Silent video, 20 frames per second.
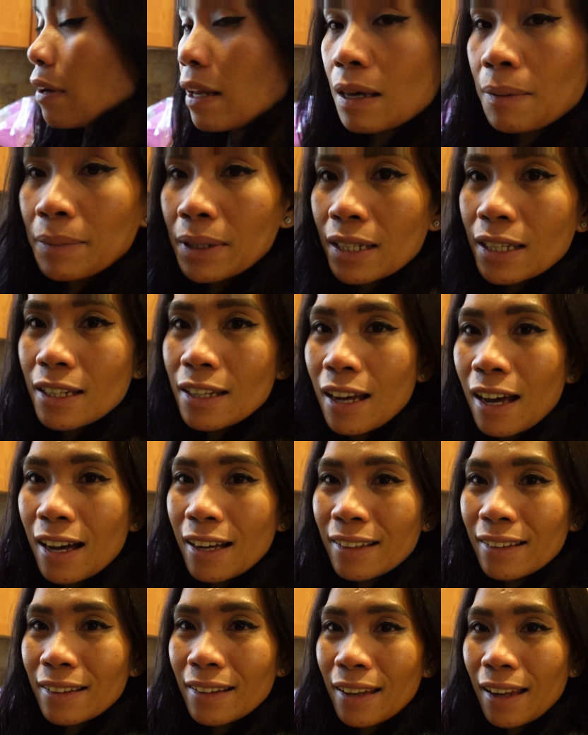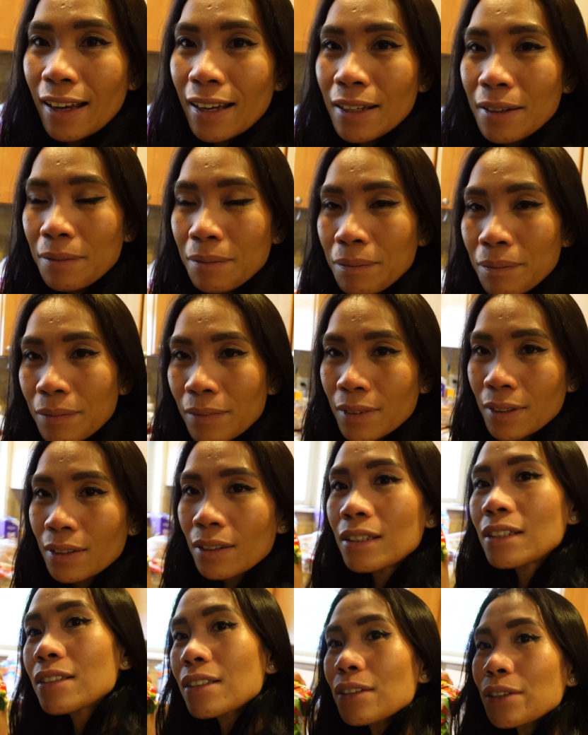lemon and hot lime.
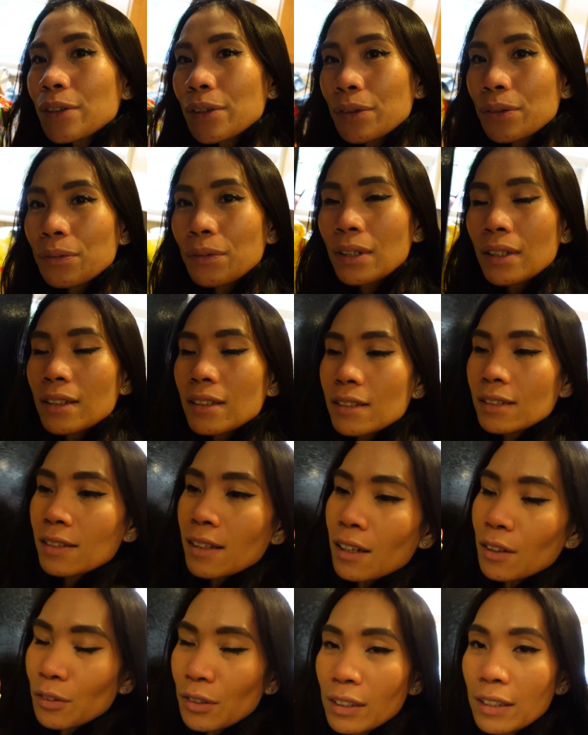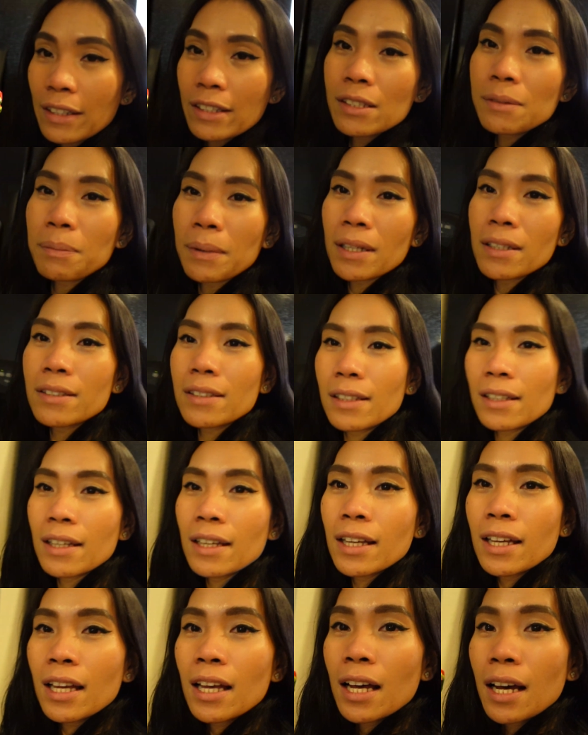These are good ones. It's not really spicy.
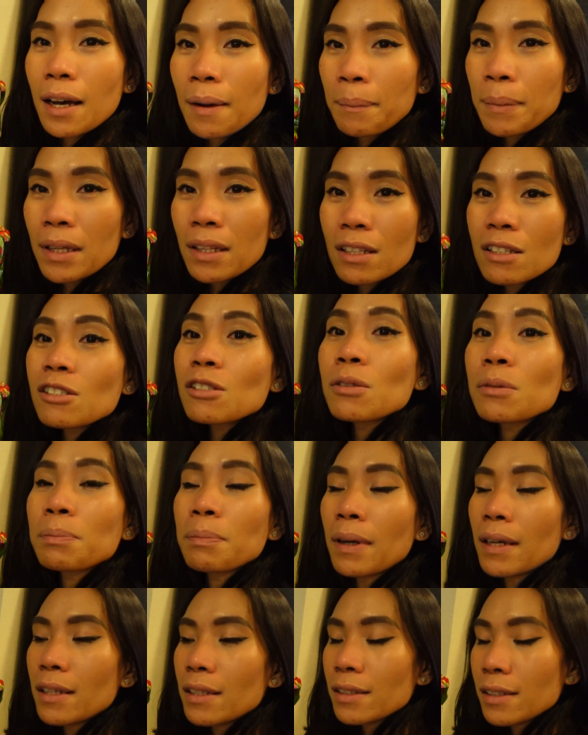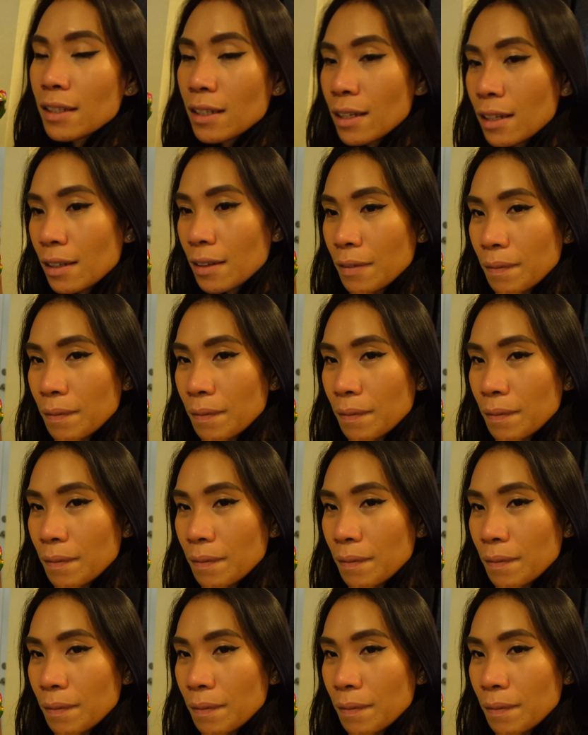A bit spicy.